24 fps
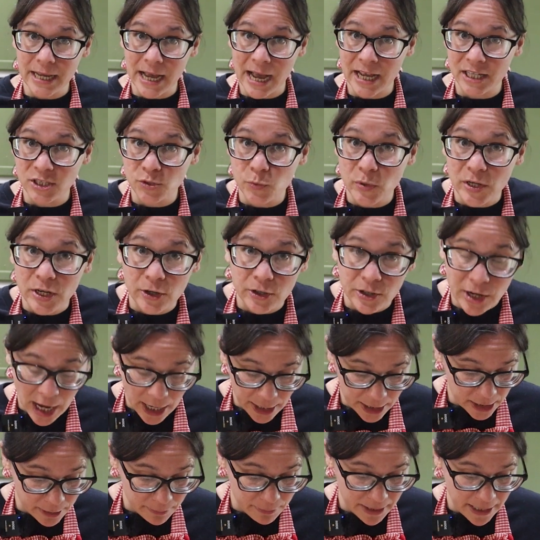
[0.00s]
guys, we are
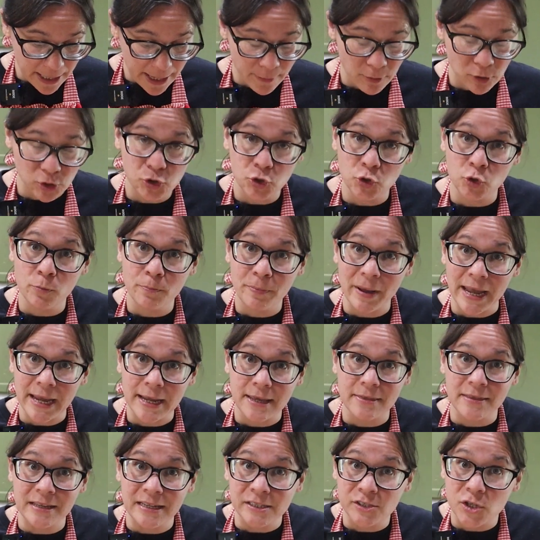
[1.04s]
not going to be able to
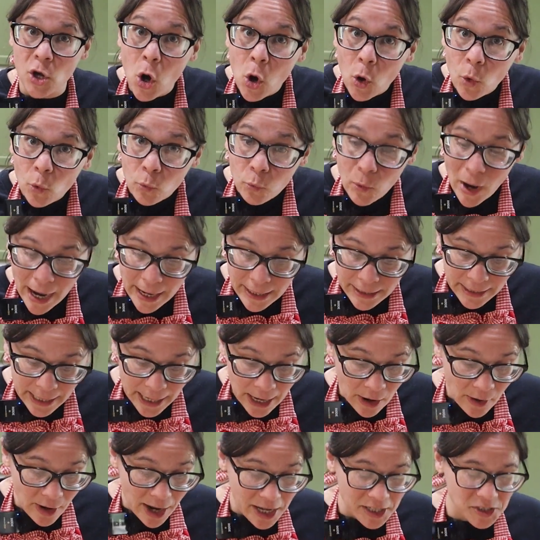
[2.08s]
bake these right
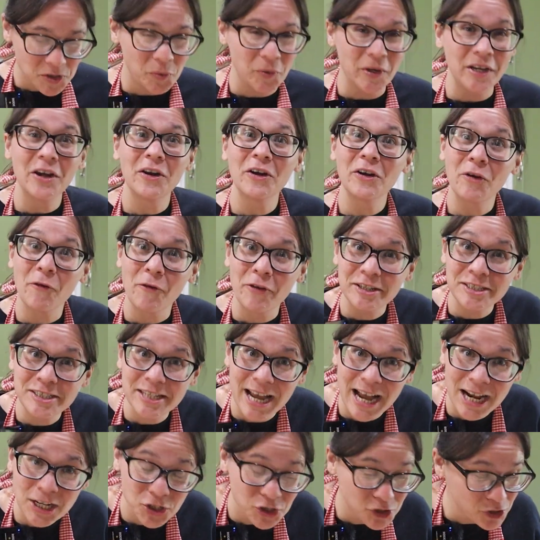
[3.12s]
now, as we are going
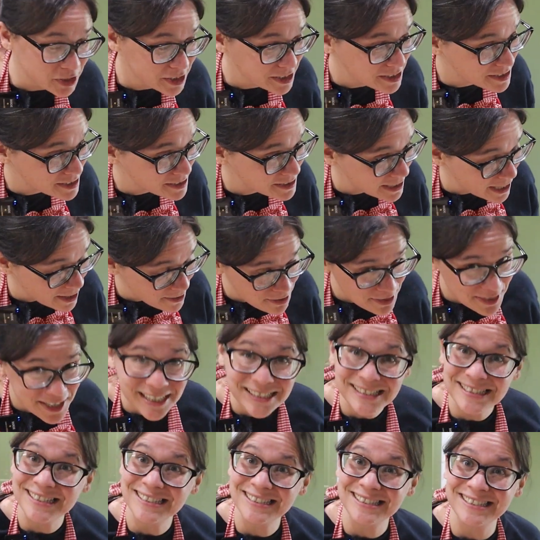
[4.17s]
to actually set
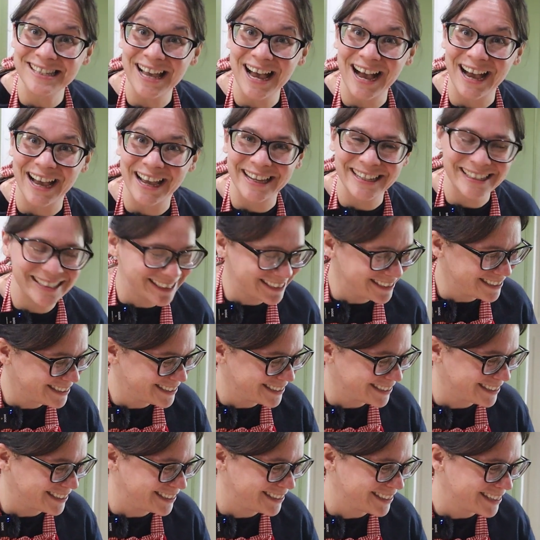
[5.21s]
these aside
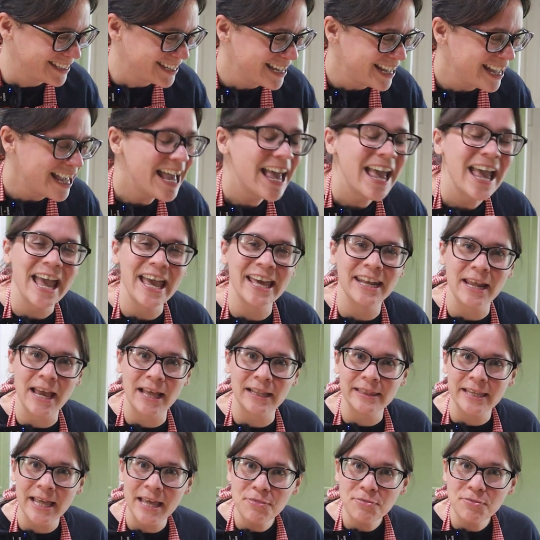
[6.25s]
and
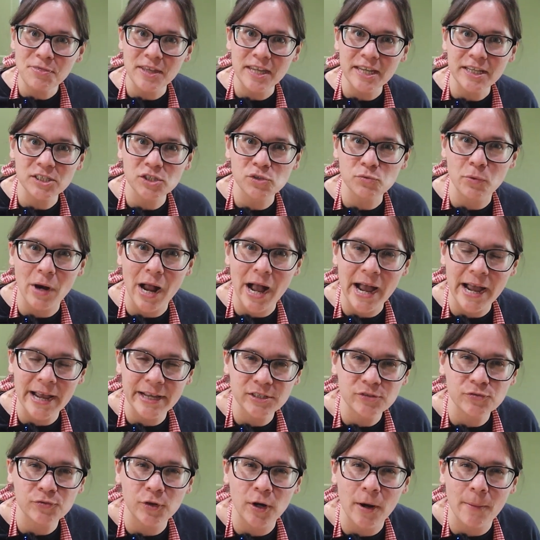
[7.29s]
let these
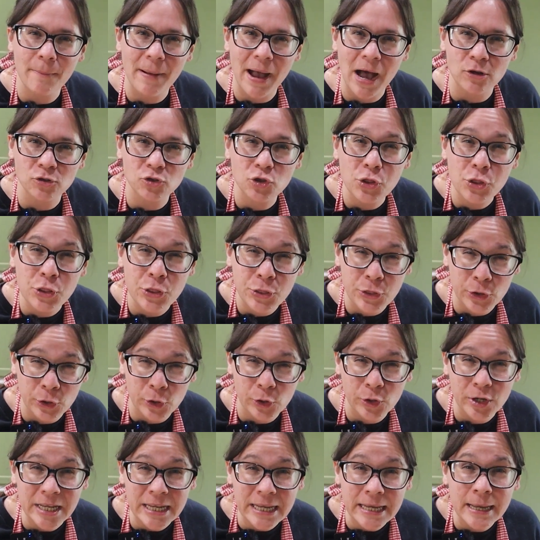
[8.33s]
rise for about
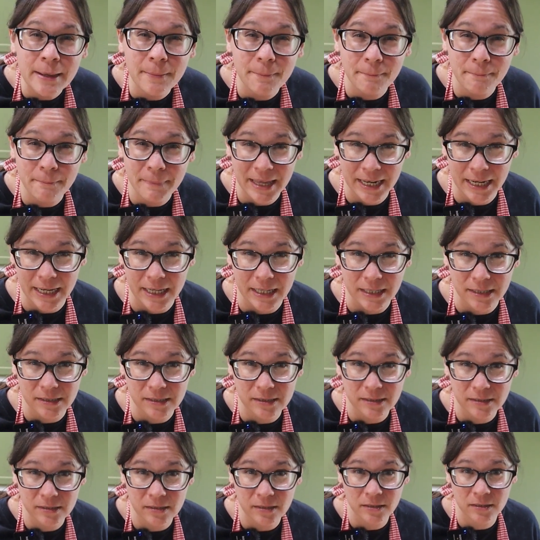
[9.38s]
30
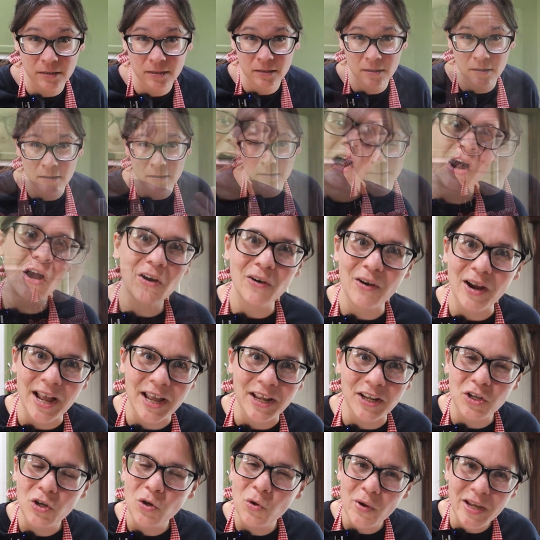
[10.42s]
minutes. All
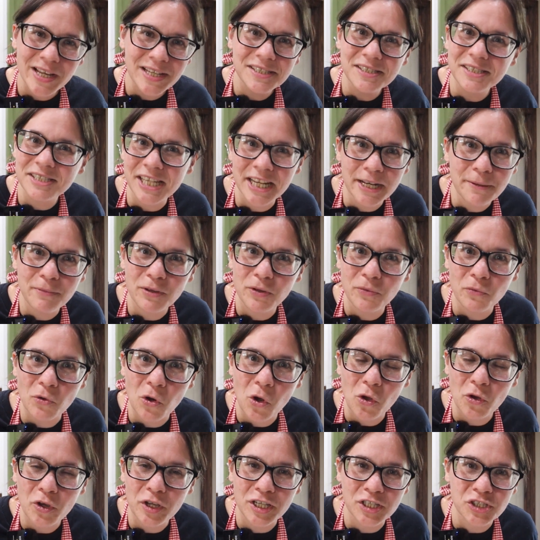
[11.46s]
right, quick cinnamon
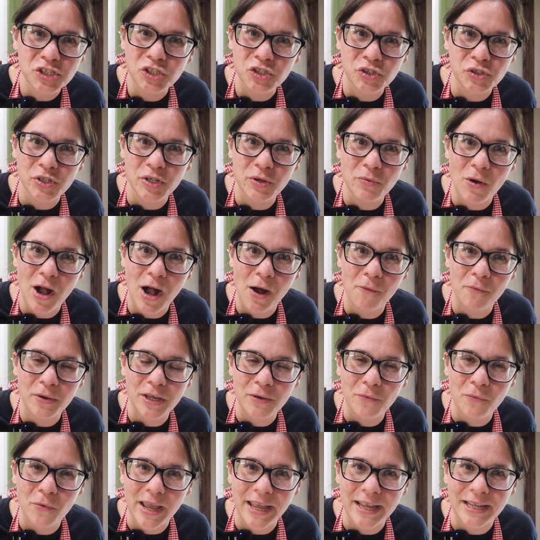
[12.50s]
roll history while
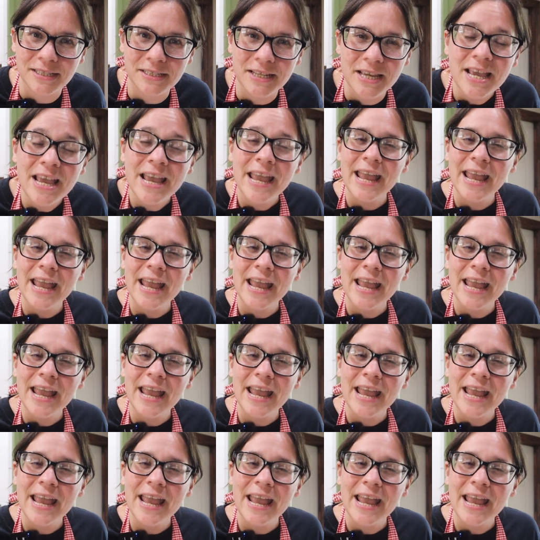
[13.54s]
we wait.